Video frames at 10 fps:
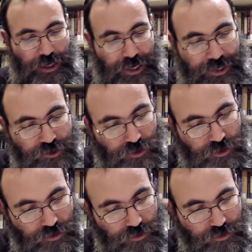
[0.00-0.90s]

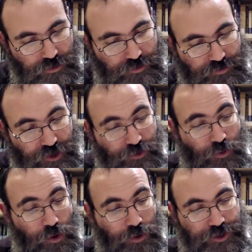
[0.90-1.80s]
Hainu, first of all,
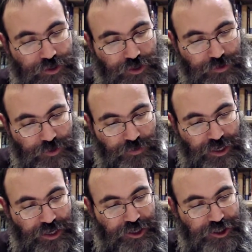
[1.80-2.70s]
what was the tzimtzum?
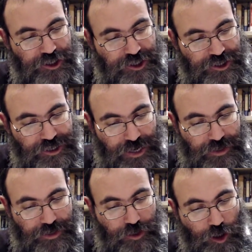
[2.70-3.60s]

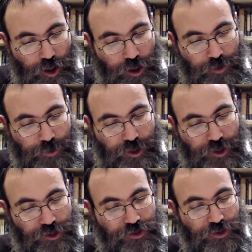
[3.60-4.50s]
Shenistalek ha'oir me
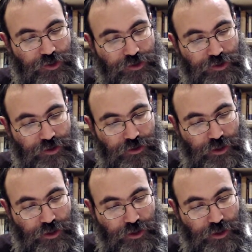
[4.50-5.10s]
ha'eisius.